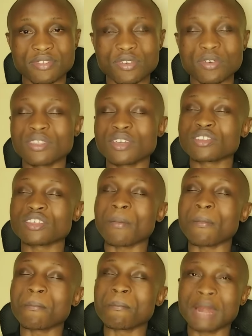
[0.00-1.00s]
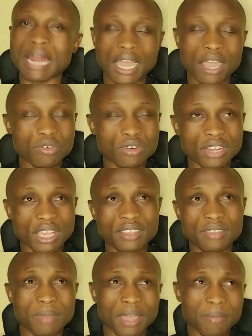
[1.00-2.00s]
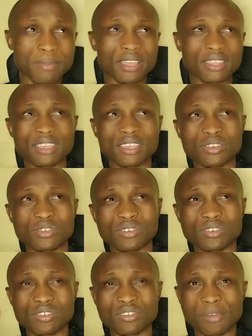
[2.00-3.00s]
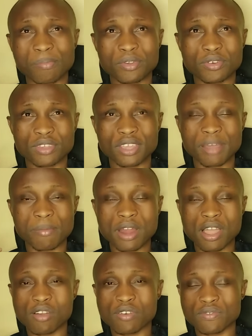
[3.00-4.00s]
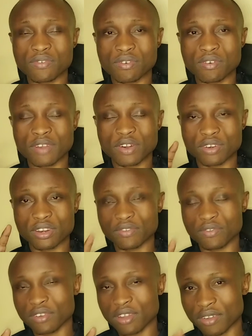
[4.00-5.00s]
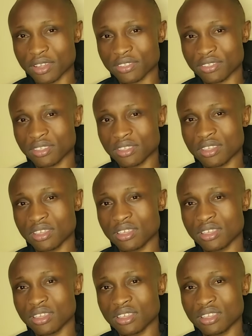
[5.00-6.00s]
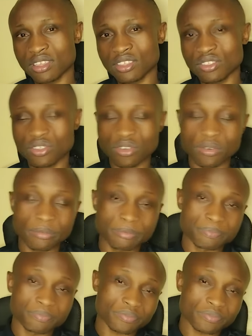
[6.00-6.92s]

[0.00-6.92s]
So there was a blackout. I think it was a point we had a blackout for over 24 hours. So